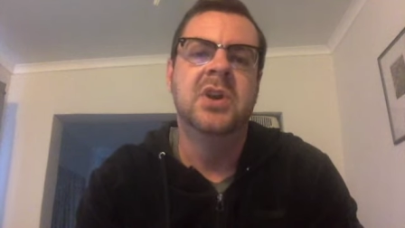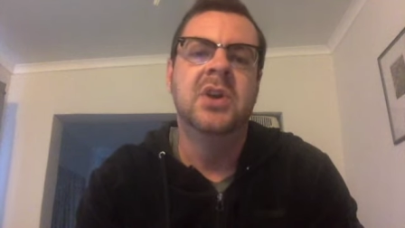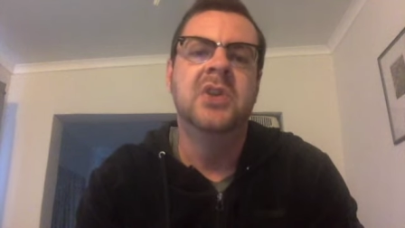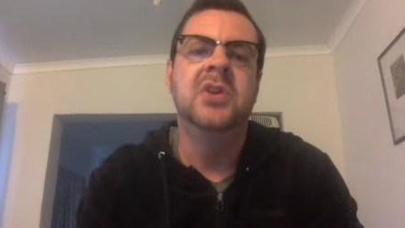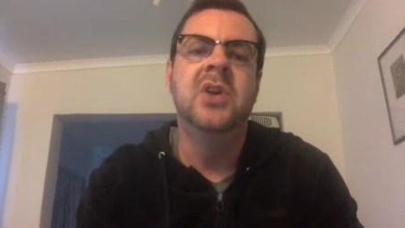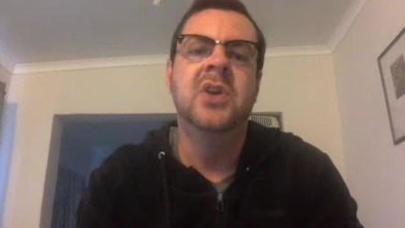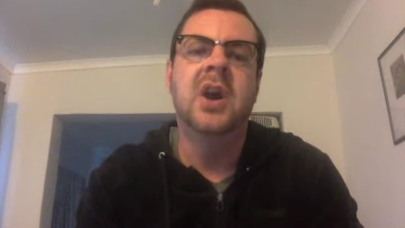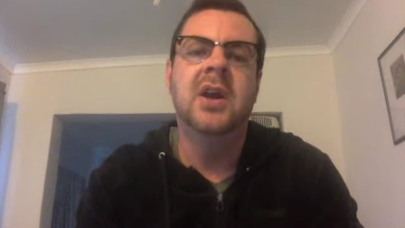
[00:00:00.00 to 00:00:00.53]
Do
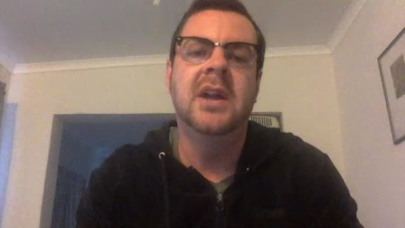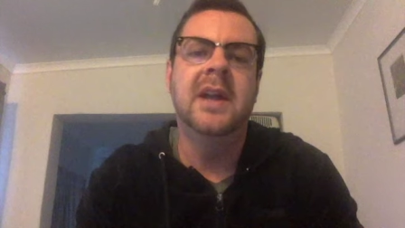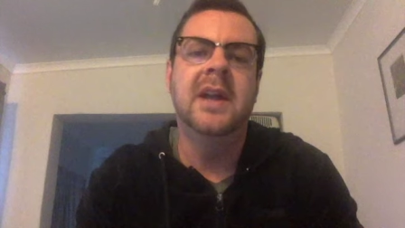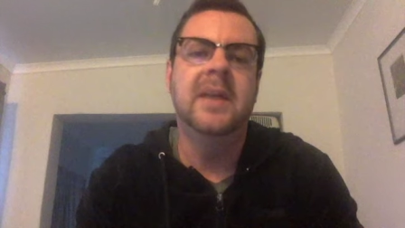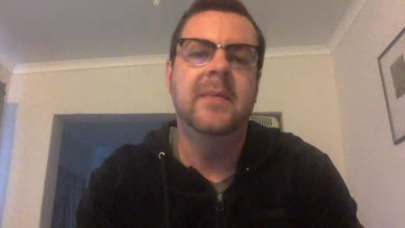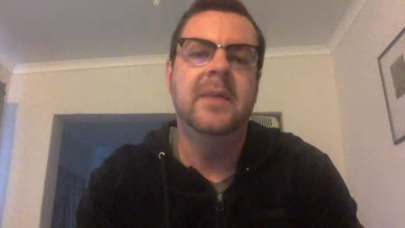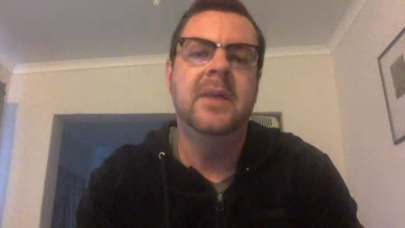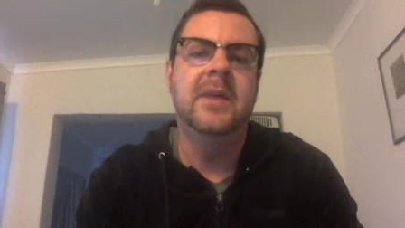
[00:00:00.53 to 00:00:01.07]
not
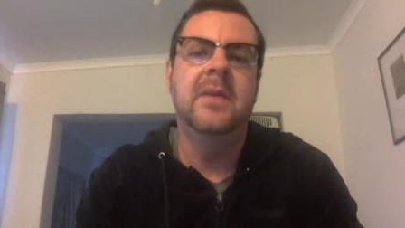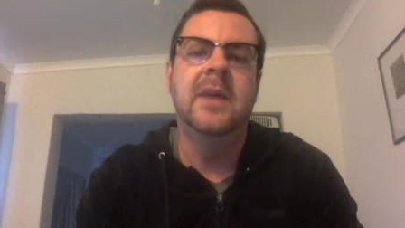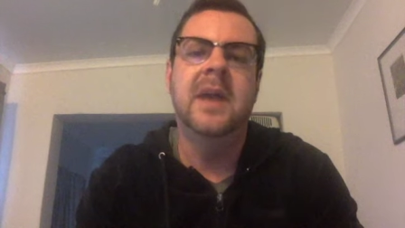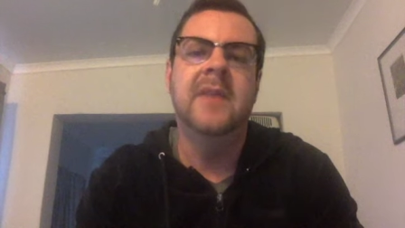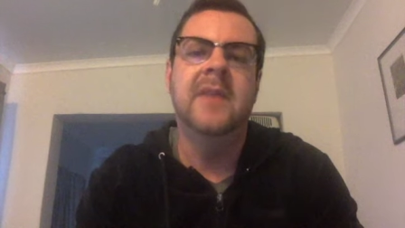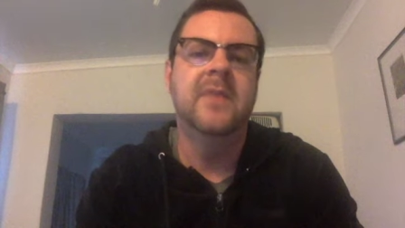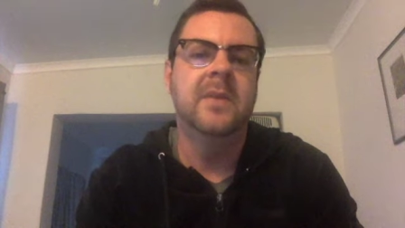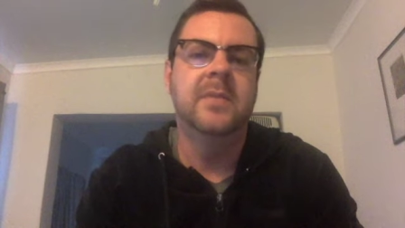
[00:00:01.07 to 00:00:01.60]
let me
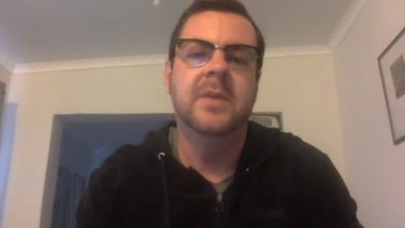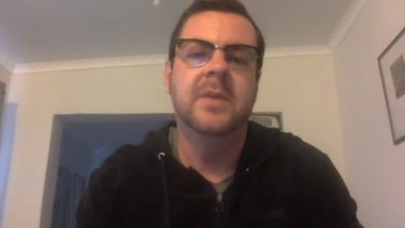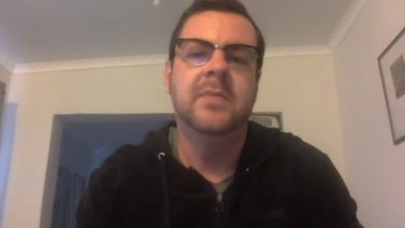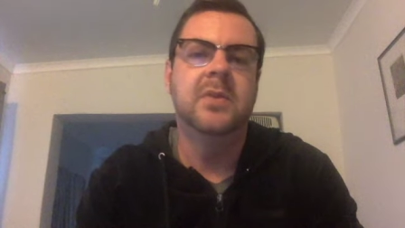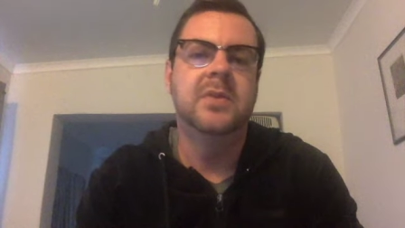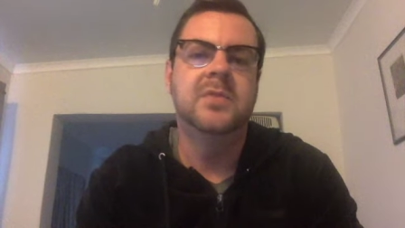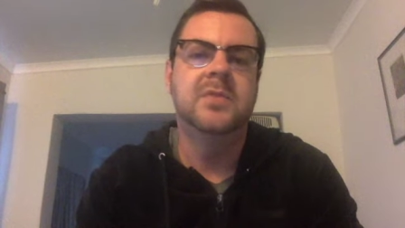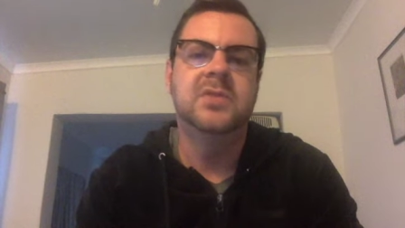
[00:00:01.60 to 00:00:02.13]
ever be
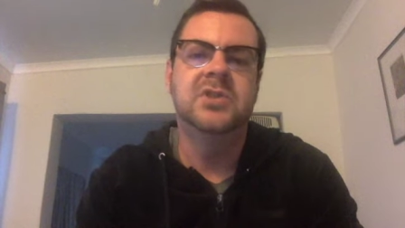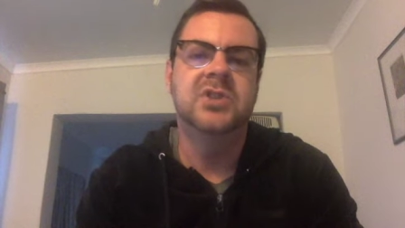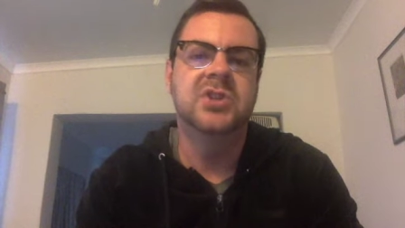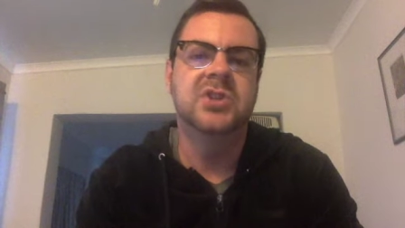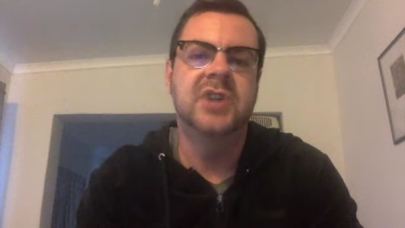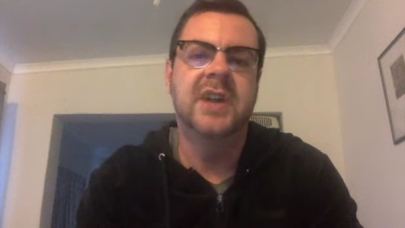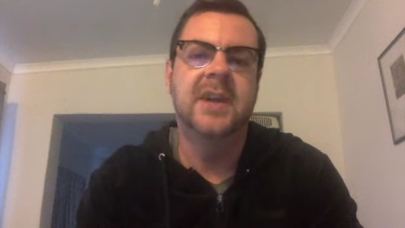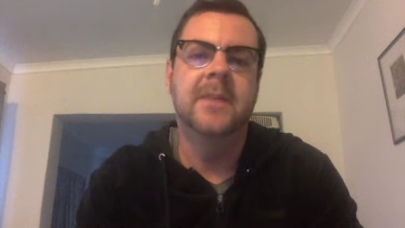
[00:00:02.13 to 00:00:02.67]
put to
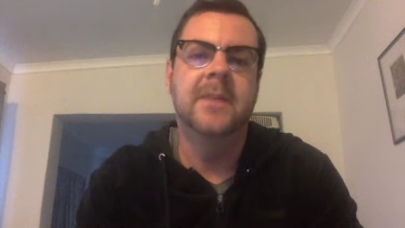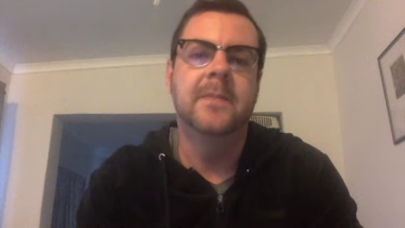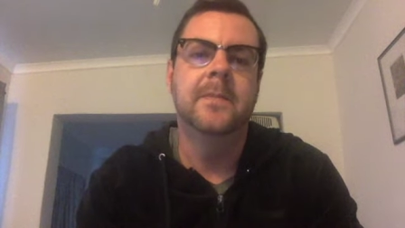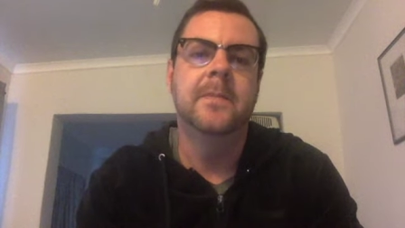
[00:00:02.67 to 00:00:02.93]
shame.